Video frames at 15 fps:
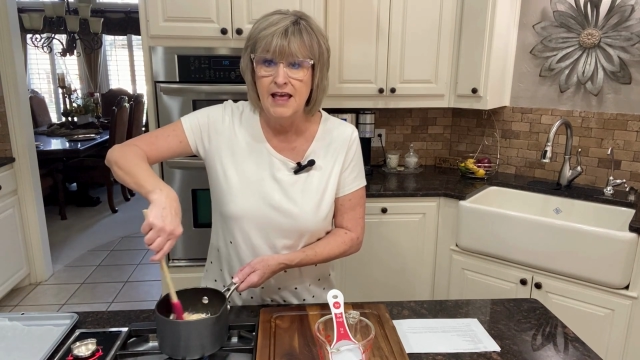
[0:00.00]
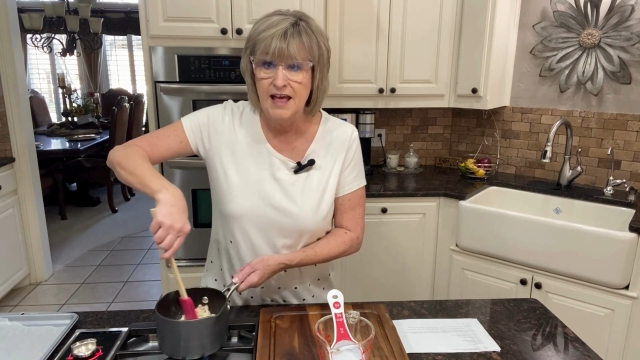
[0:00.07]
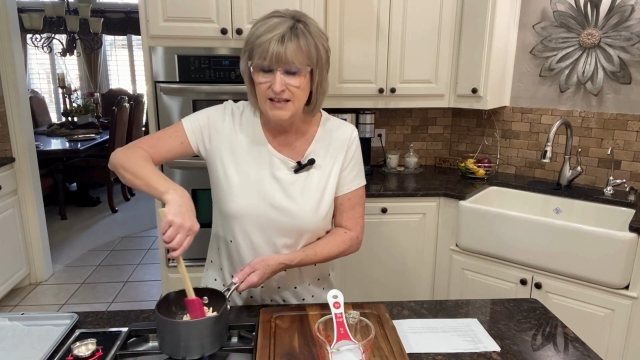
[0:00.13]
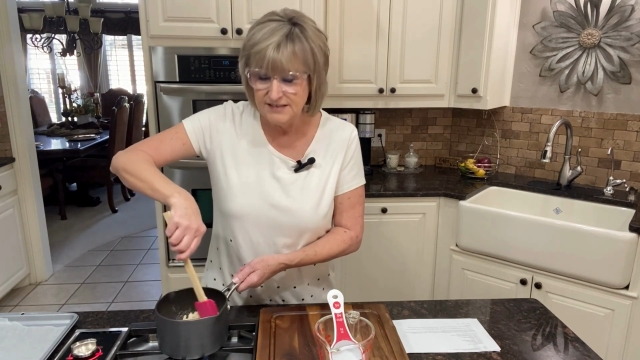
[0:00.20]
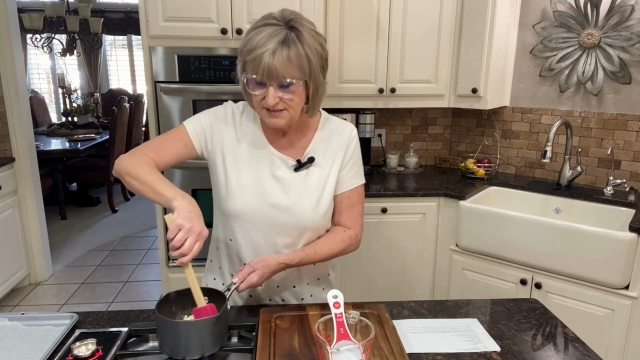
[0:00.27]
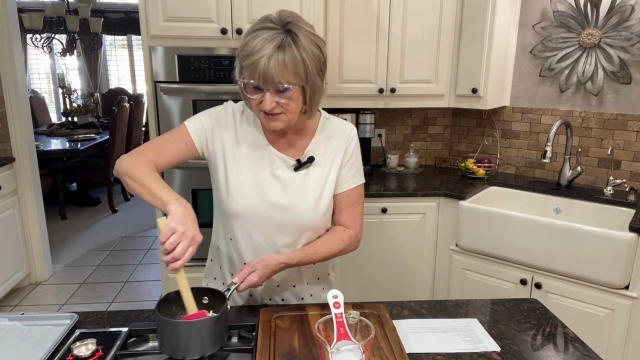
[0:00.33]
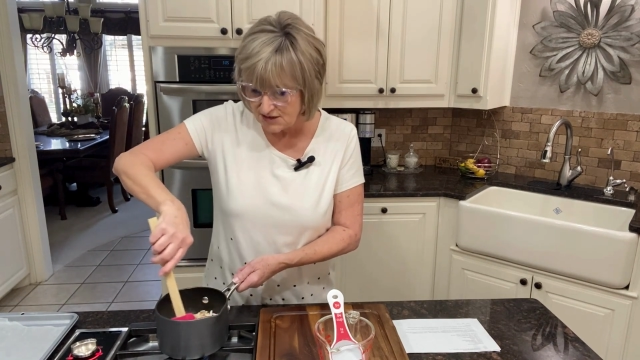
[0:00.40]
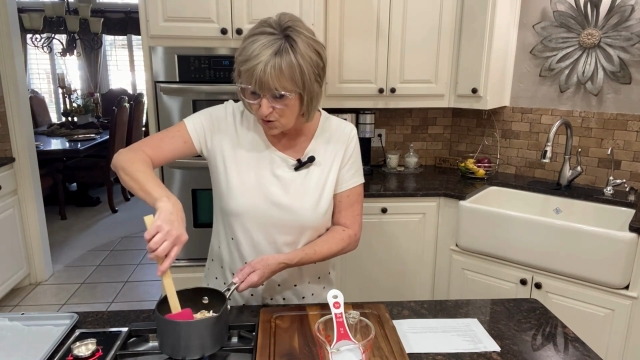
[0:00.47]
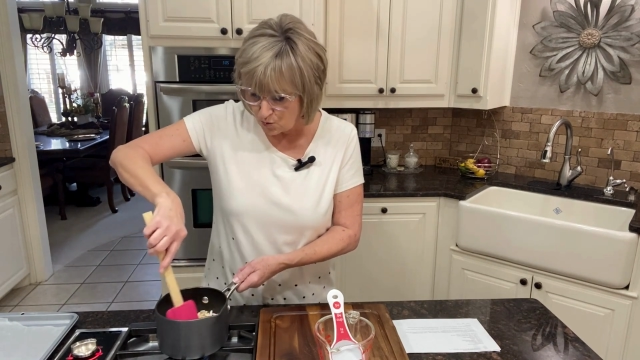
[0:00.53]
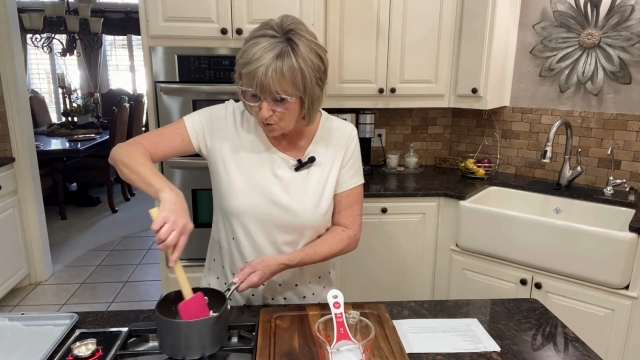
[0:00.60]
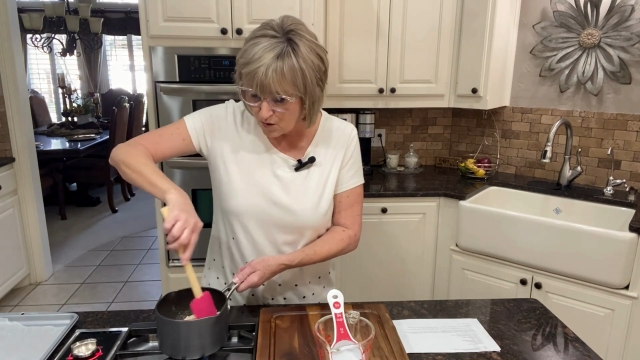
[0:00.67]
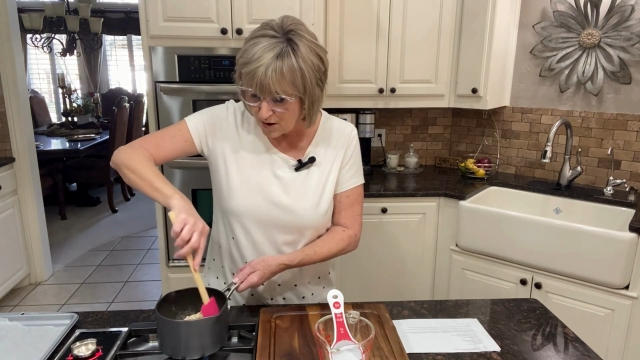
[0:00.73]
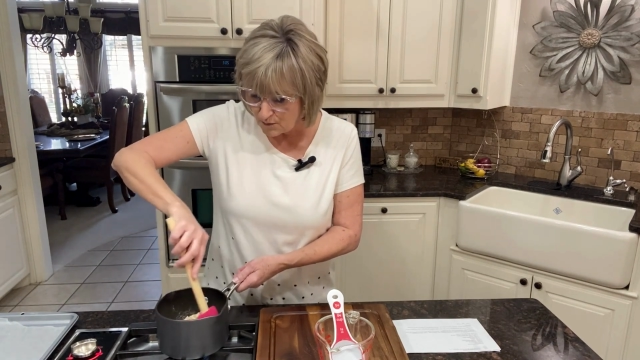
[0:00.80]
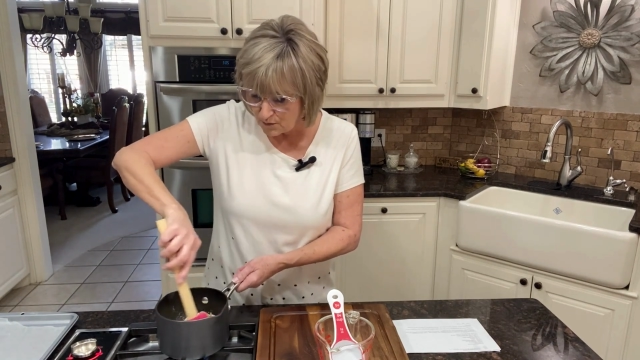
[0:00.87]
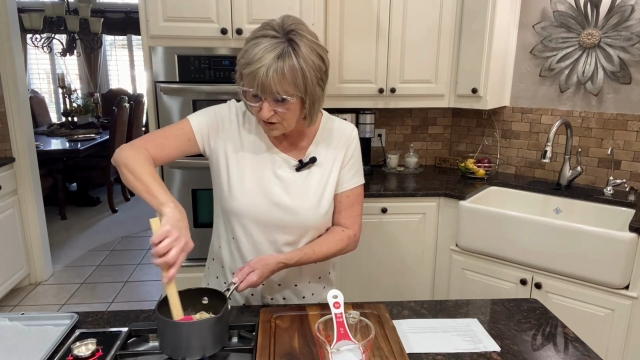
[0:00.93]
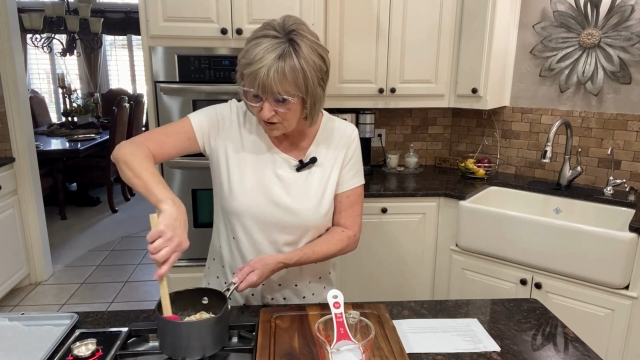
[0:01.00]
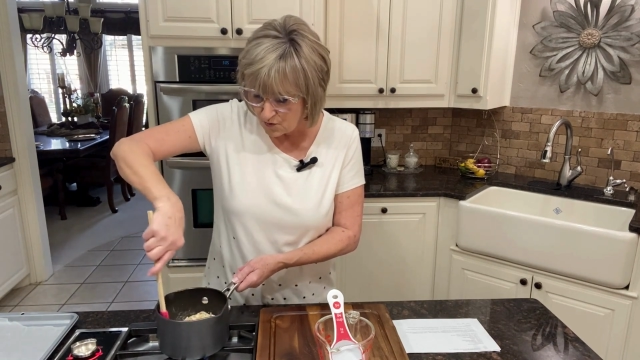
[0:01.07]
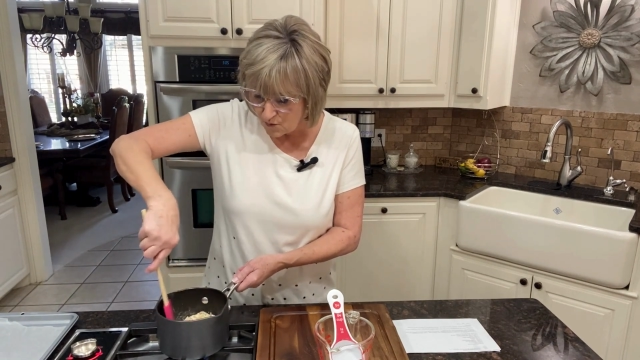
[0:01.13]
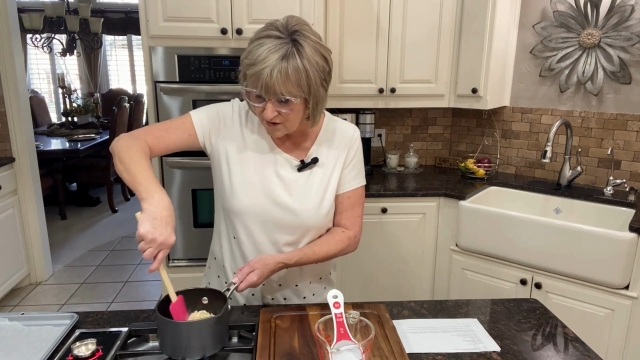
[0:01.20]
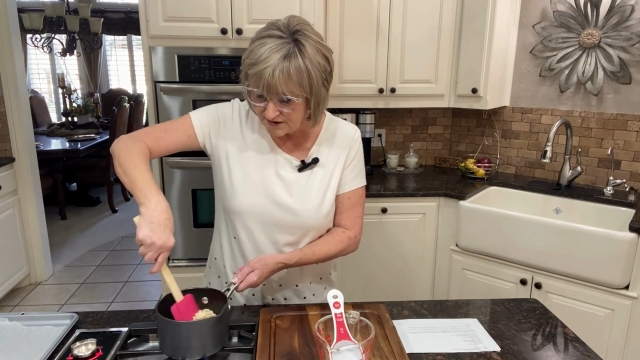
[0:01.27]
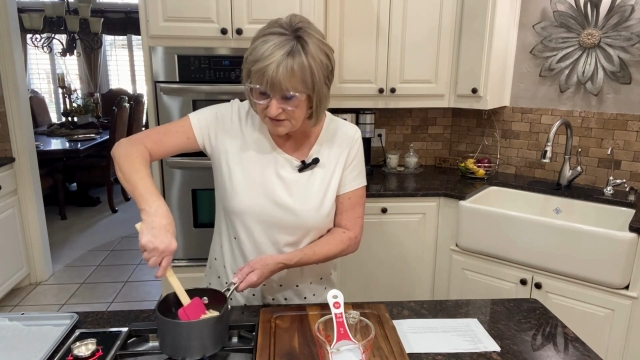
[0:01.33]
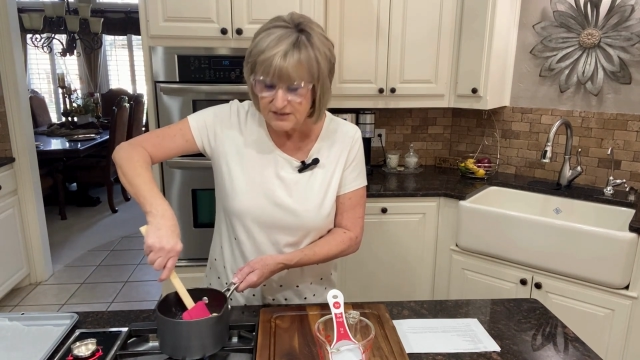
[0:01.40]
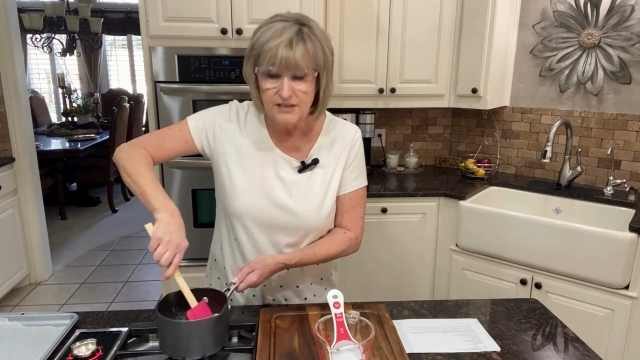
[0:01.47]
And so what we're going